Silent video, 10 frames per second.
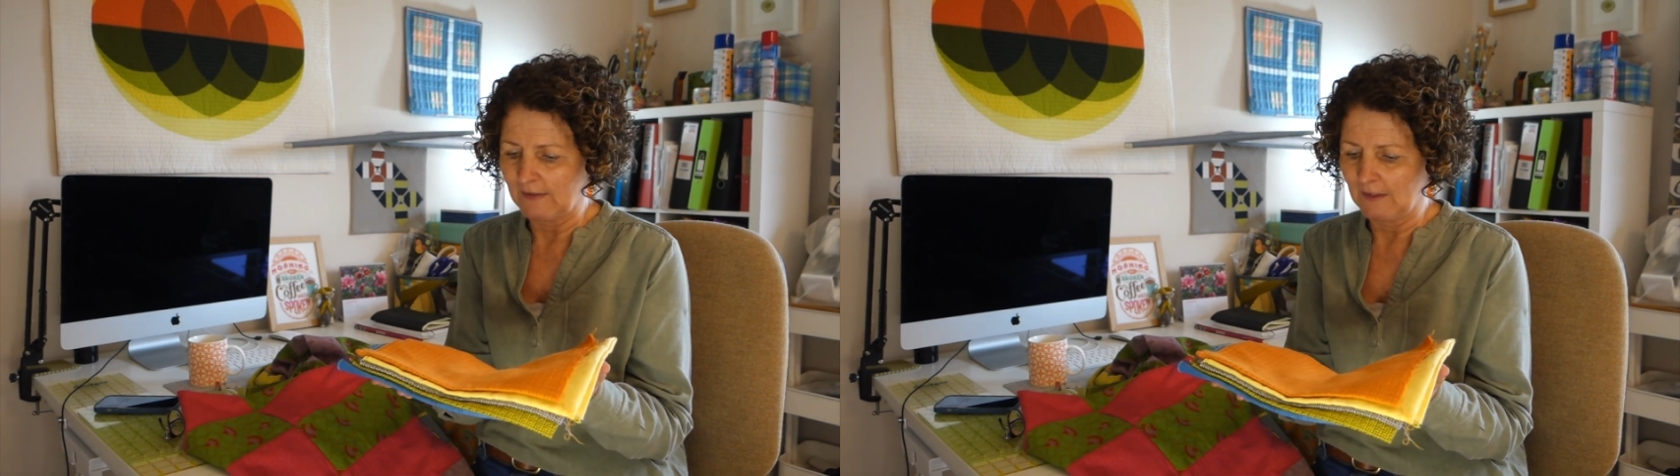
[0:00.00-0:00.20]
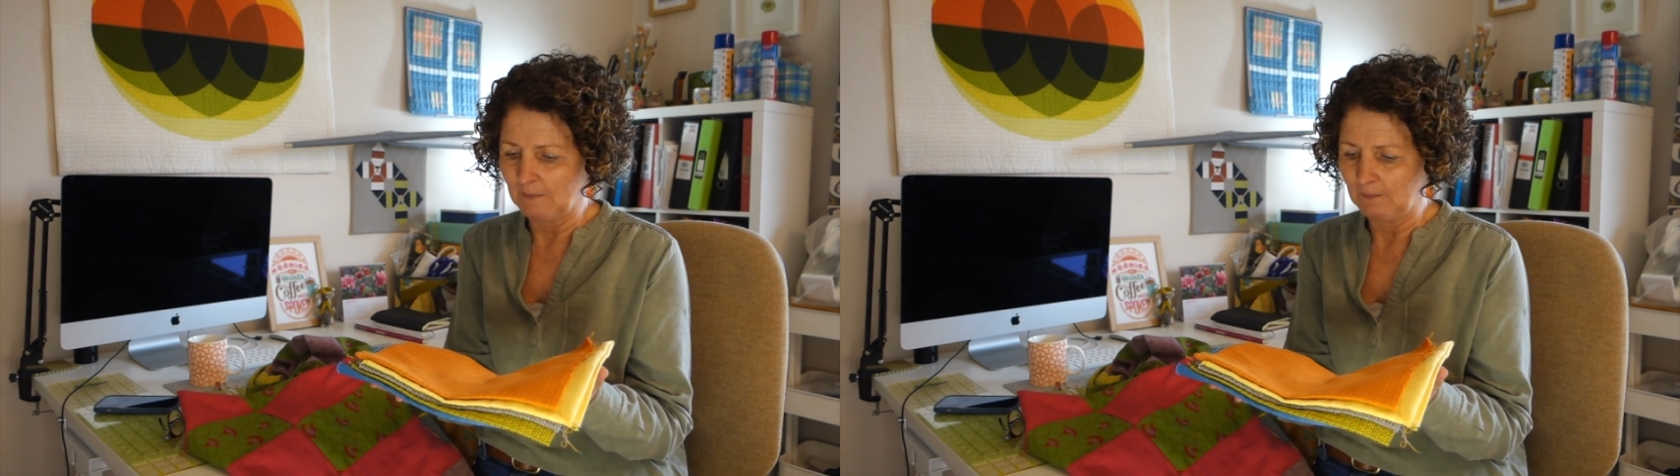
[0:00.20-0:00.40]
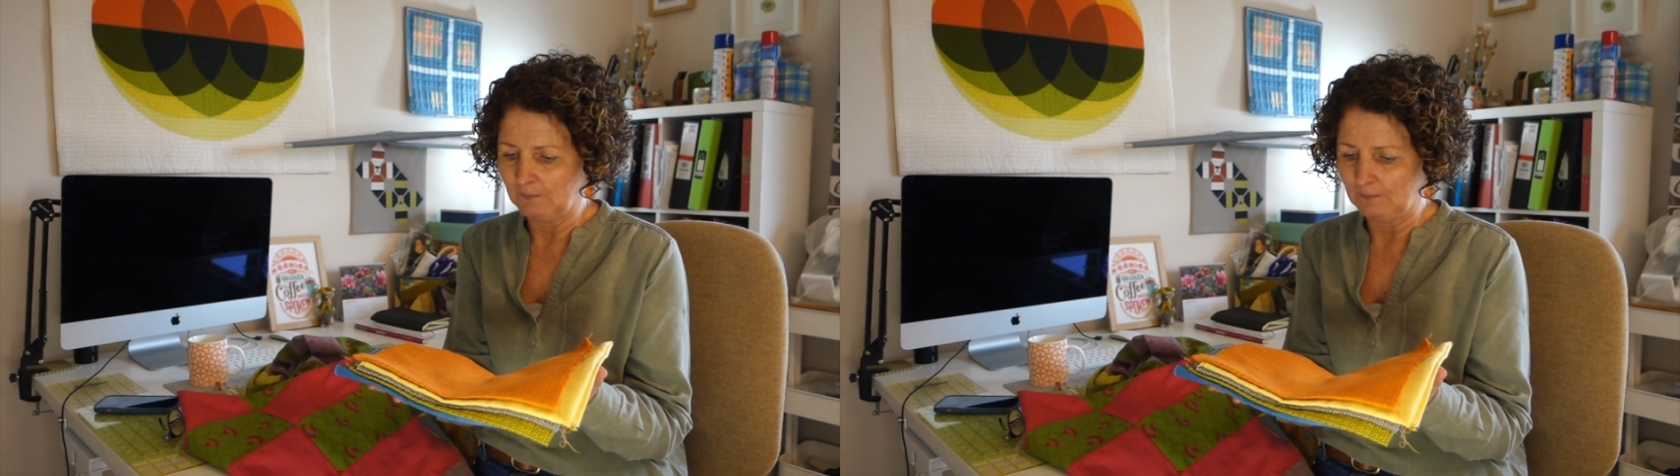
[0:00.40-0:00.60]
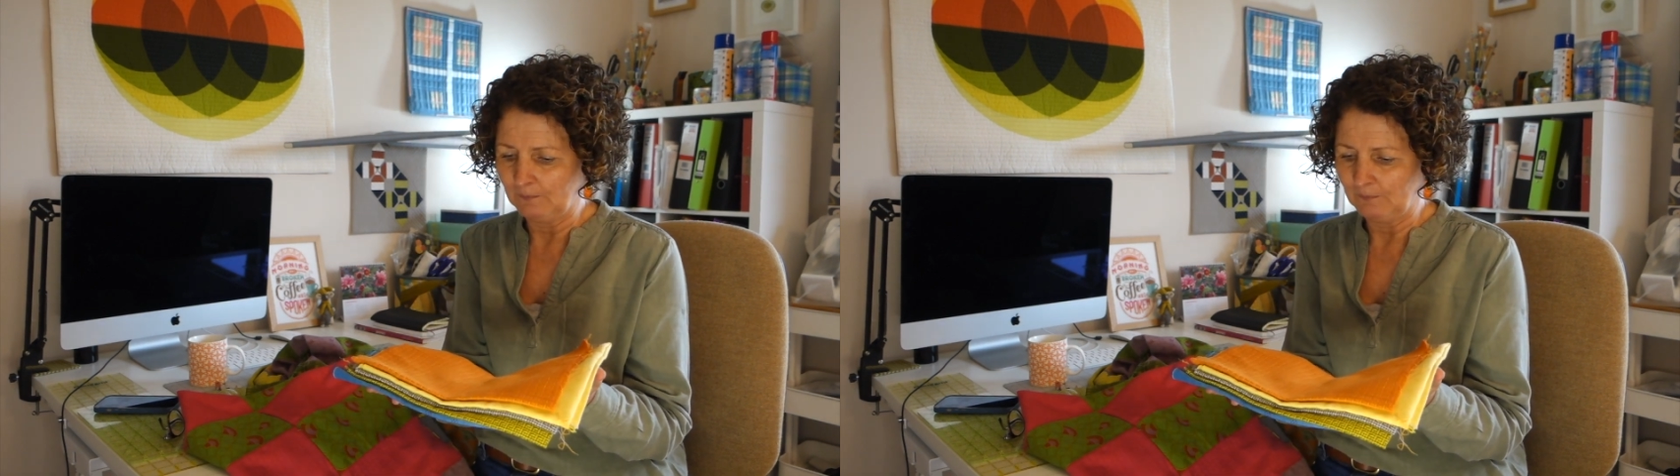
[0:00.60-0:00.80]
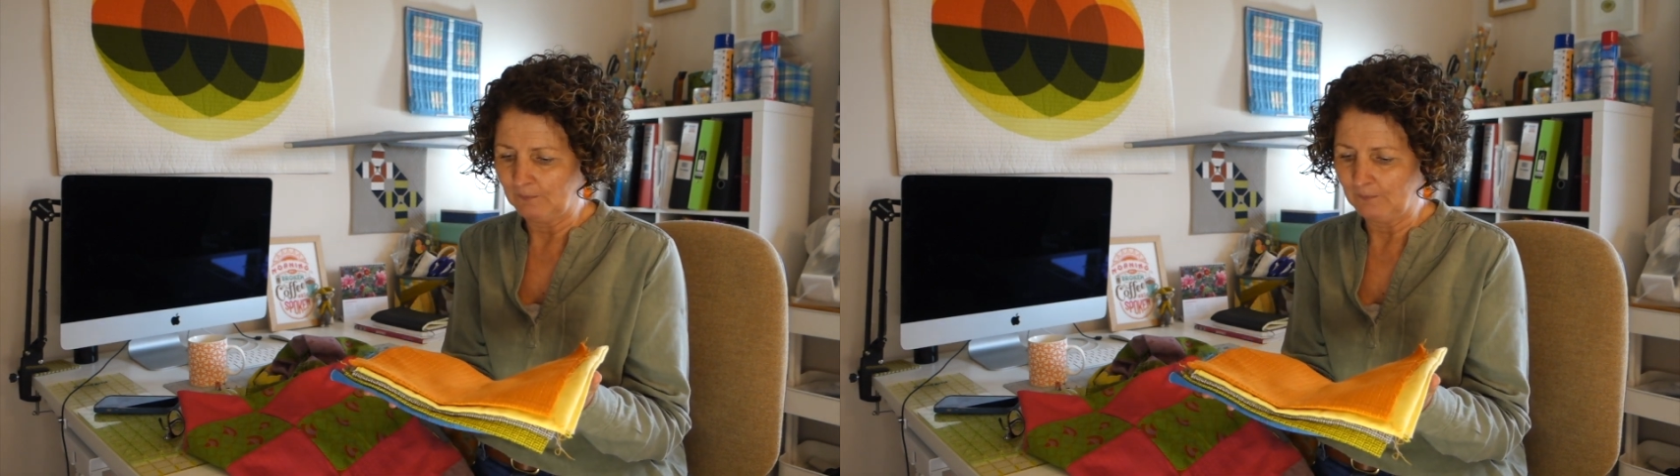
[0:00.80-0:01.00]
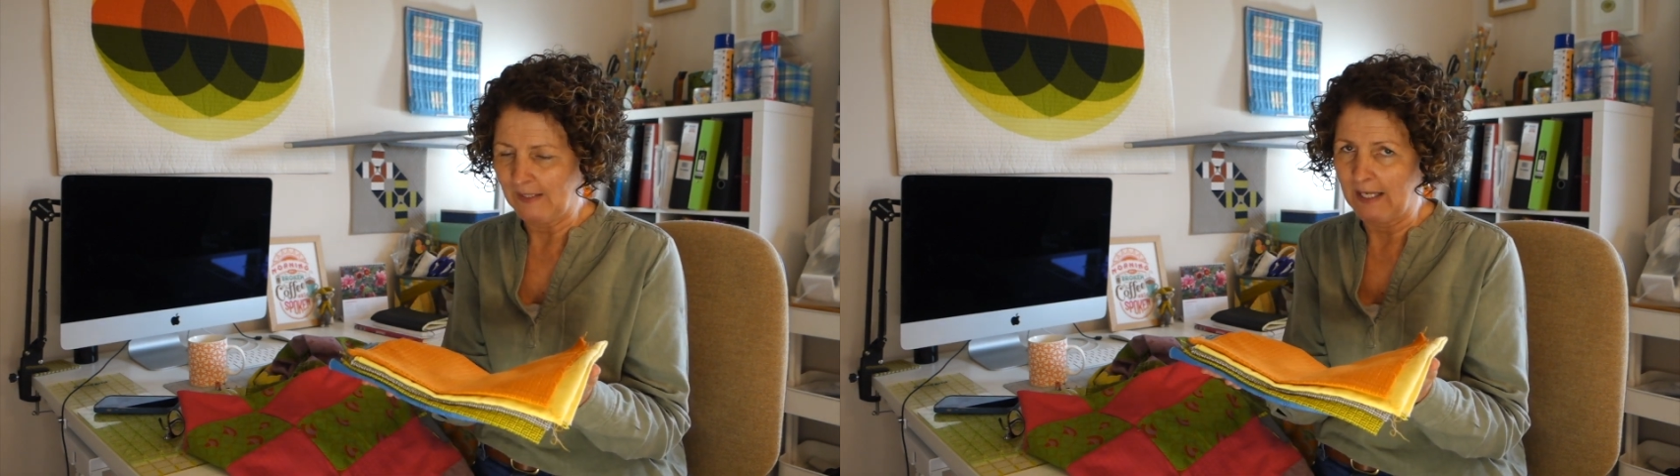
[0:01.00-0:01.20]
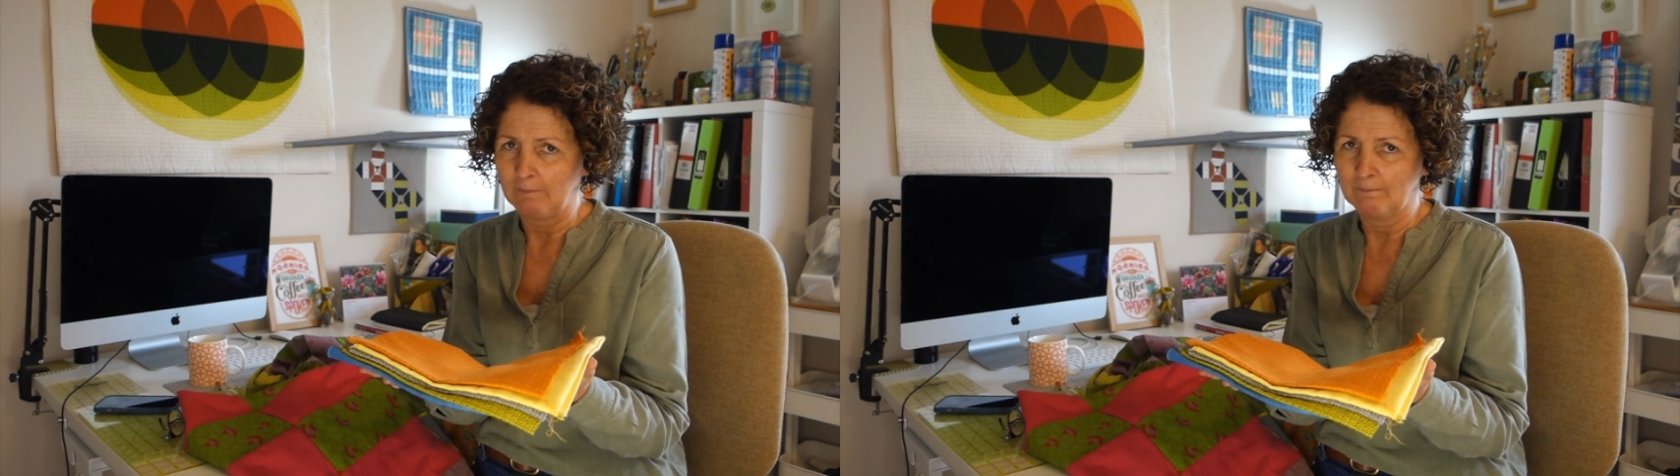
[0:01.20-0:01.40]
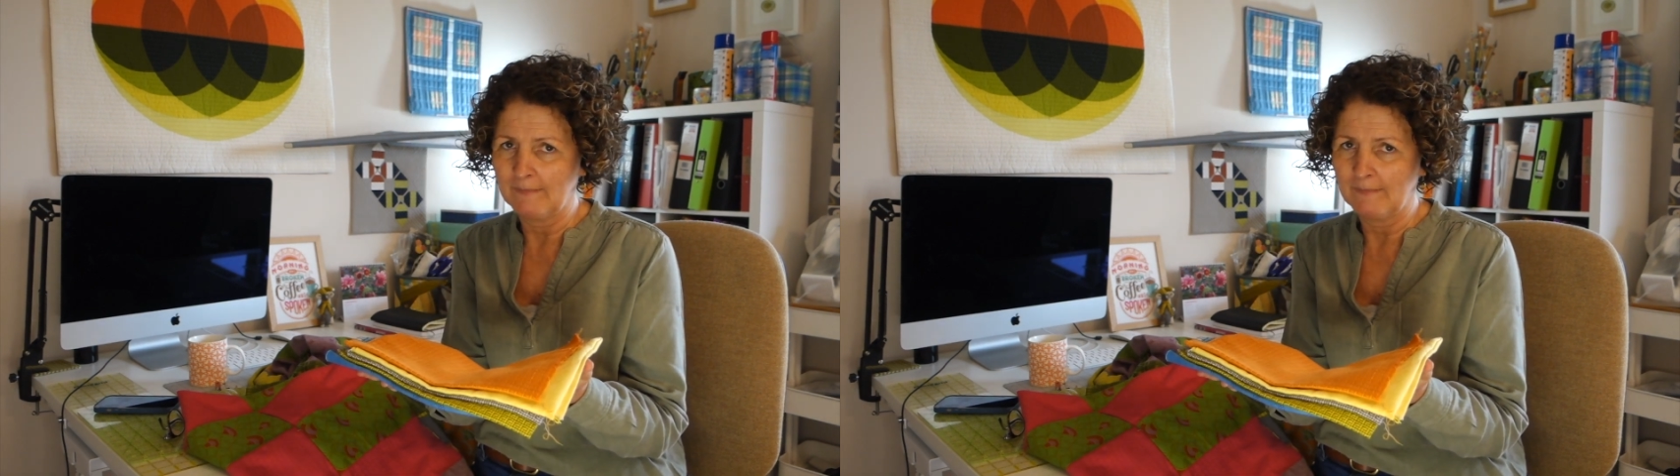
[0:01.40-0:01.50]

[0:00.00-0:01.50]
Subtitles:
So yeah,